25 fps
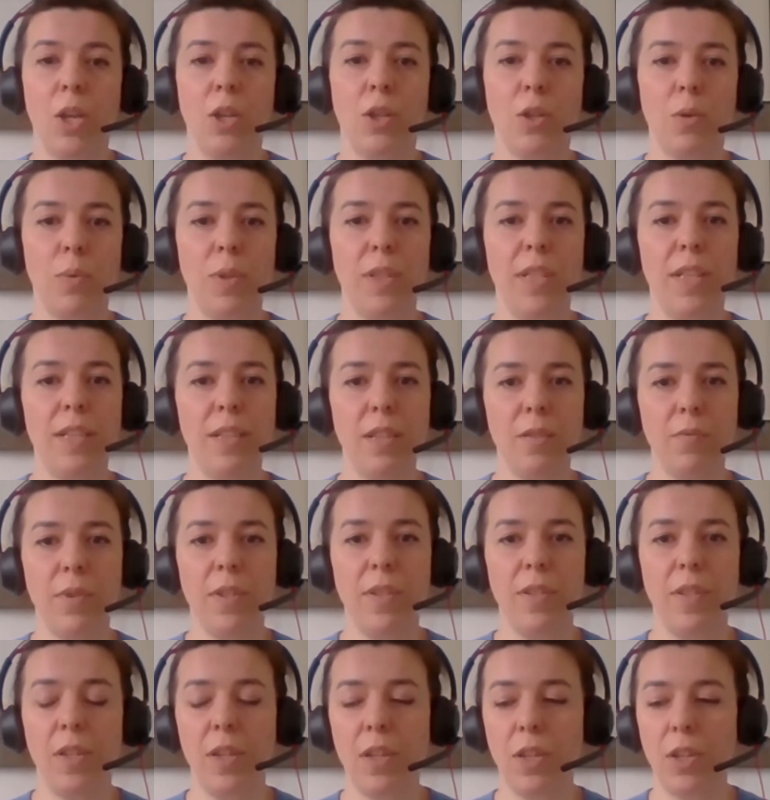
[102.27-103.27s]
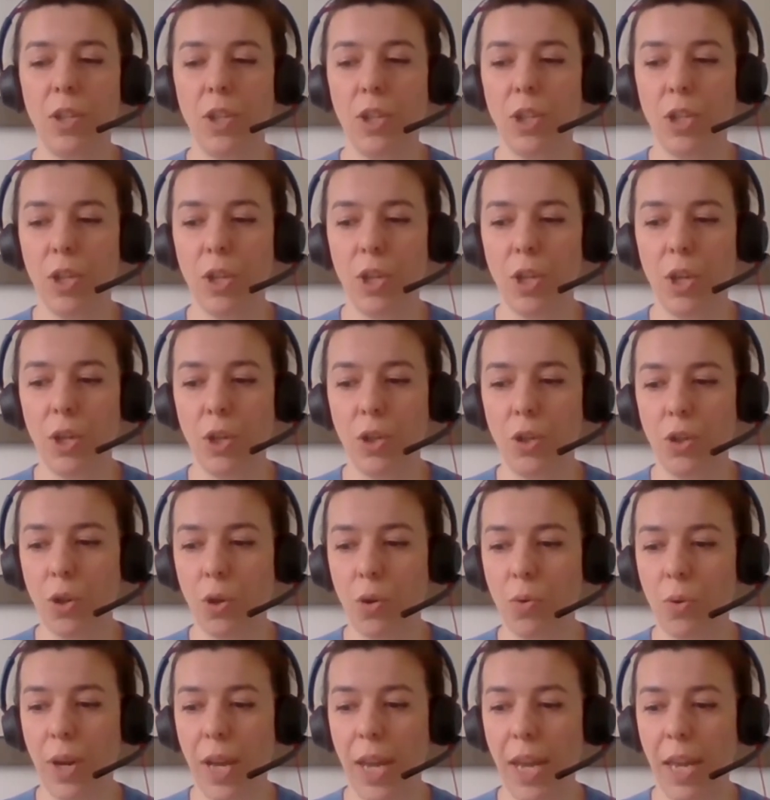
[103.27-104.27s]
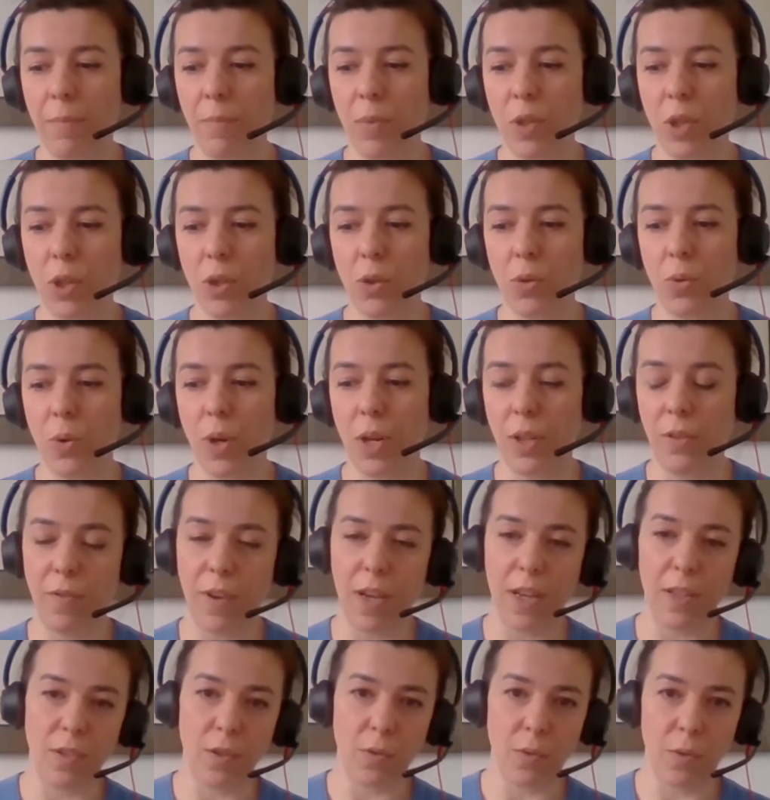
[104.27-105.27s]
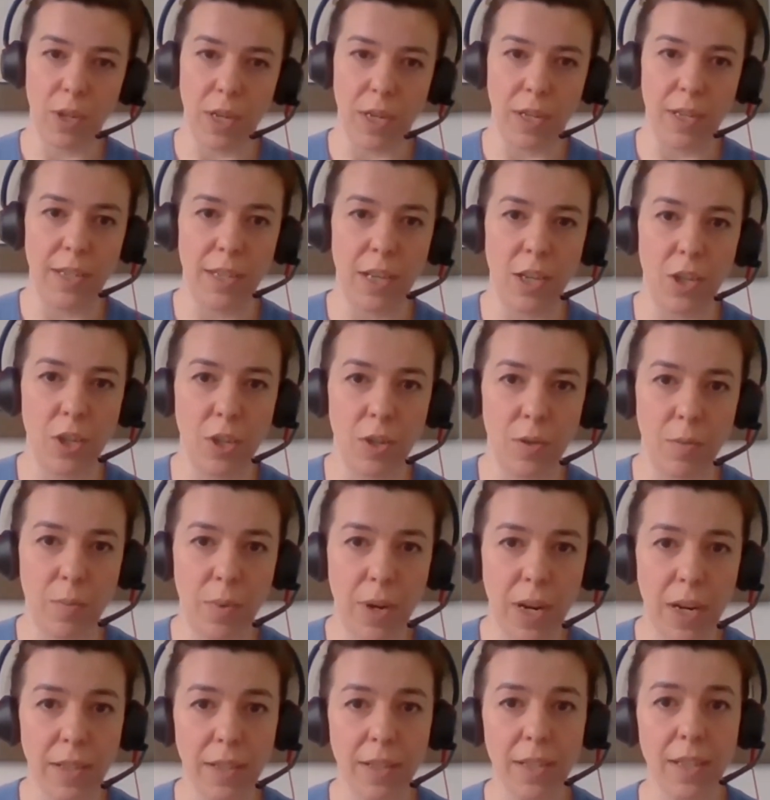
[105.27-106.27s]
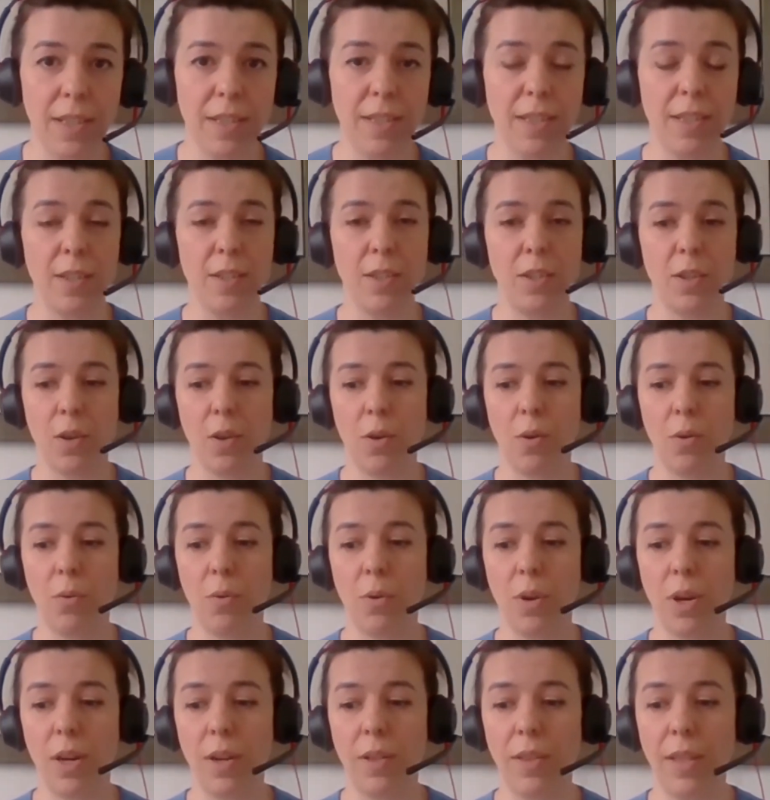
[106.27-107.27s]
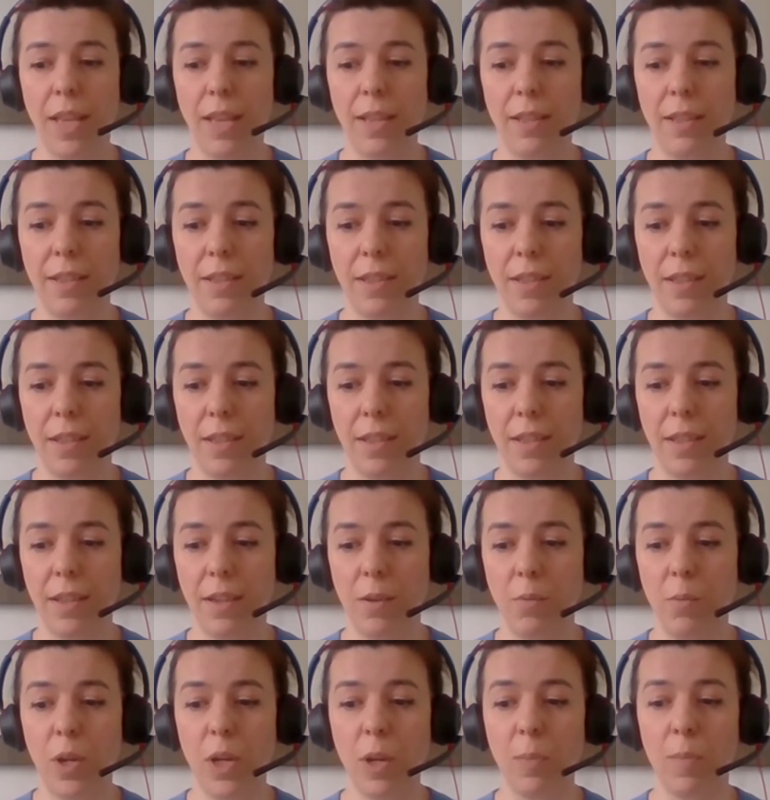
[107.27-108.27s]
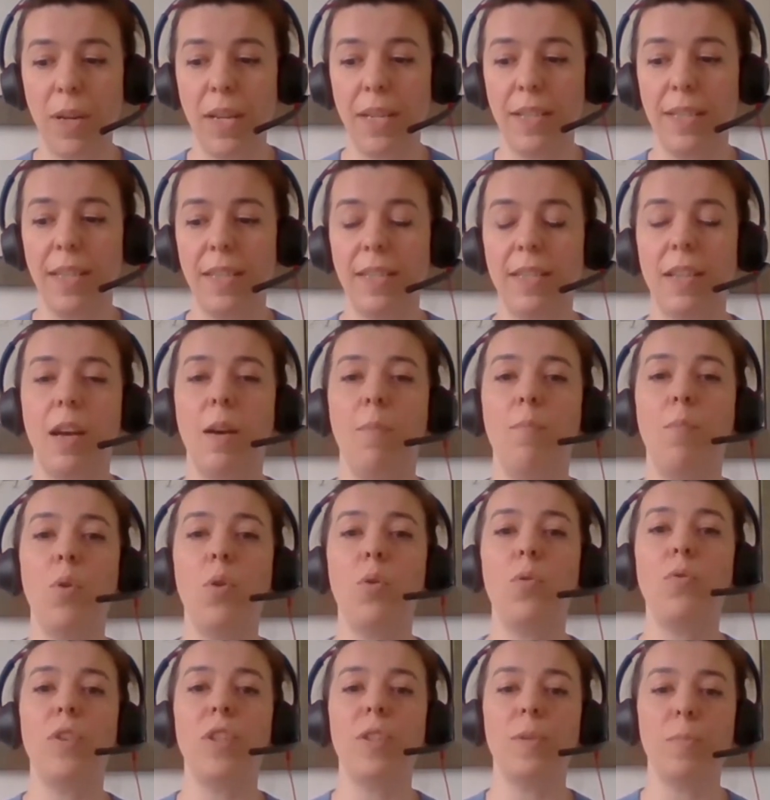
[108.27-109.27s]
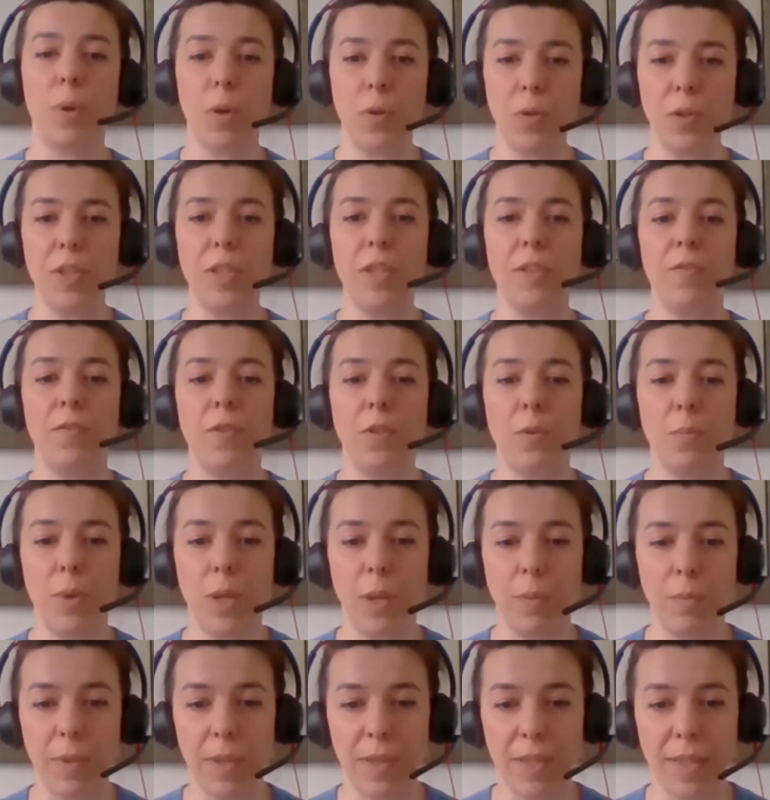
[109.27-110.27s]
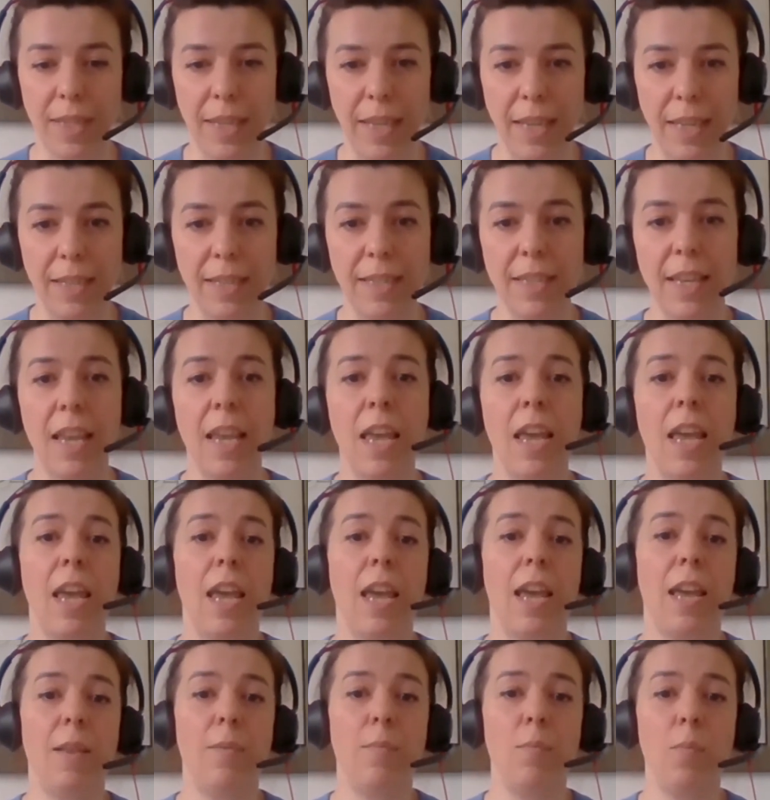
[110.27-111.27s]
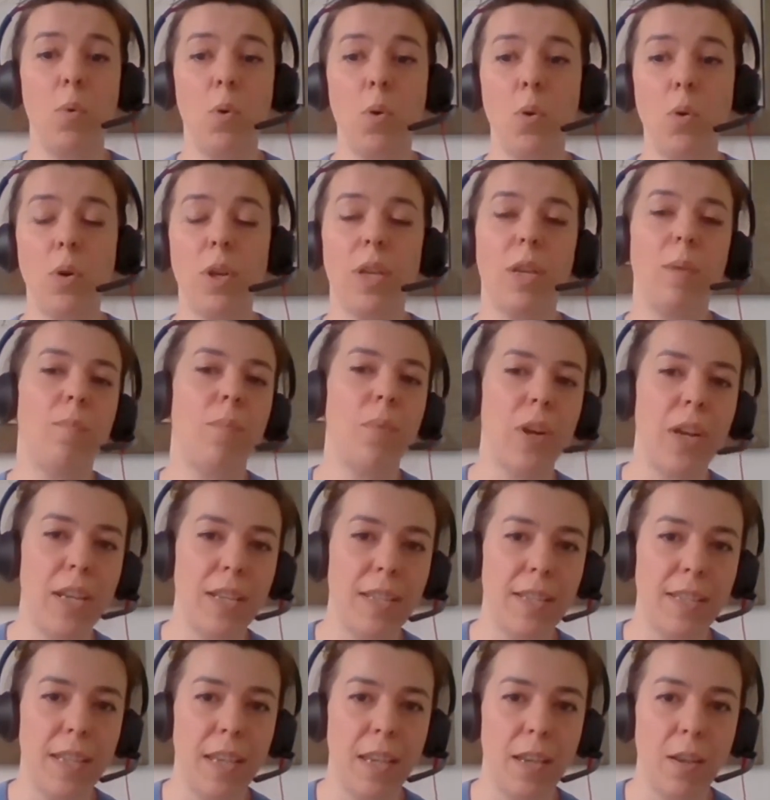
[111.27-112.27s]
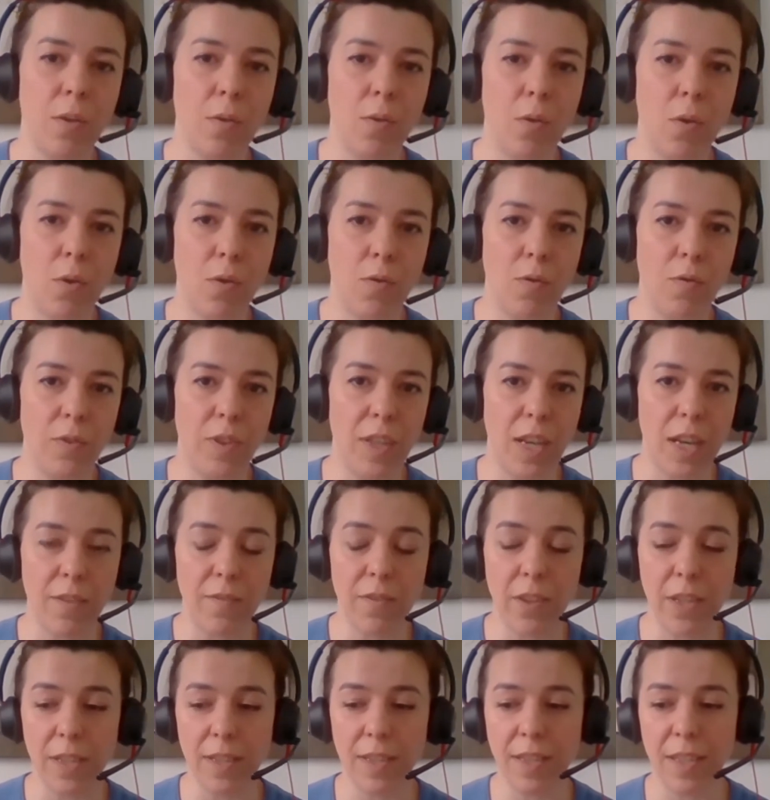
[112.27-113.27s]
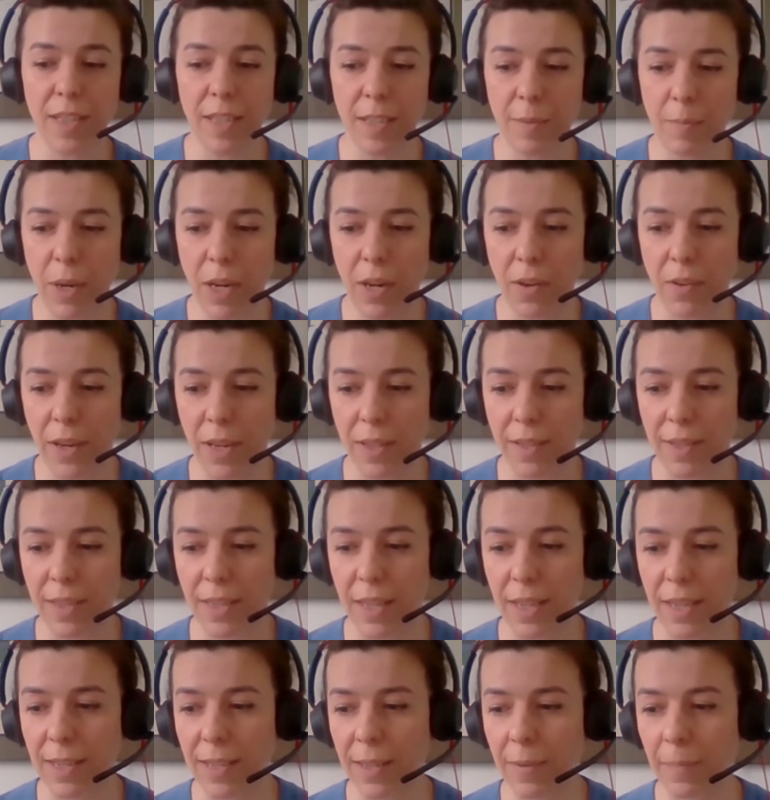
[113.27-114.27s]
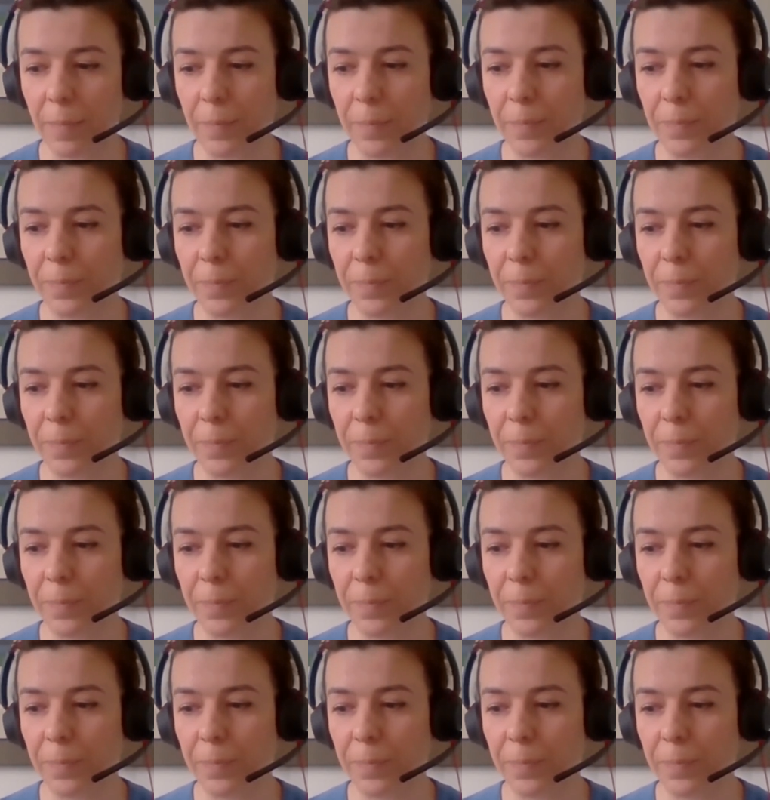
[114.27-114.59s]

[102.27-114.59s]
So with this research, uh, Jo aims to advance organizational practice so uh, that uh, workplaces are more responsive to people's needs and more embracing of diverse experiences.